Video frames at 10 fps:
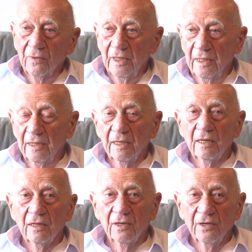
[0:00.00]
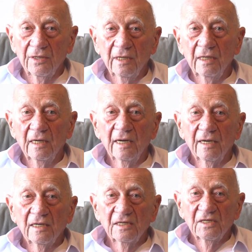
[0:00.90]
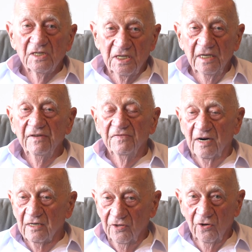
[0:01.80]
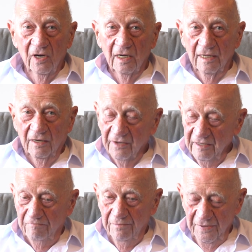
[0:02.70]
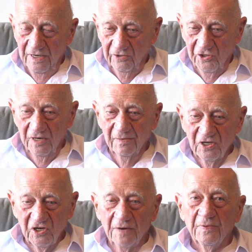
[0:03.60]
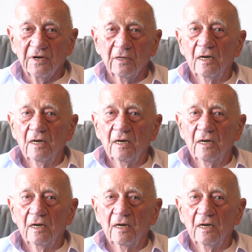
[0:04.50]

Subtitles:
we heard Steve, our dog, a great big German Shepherd,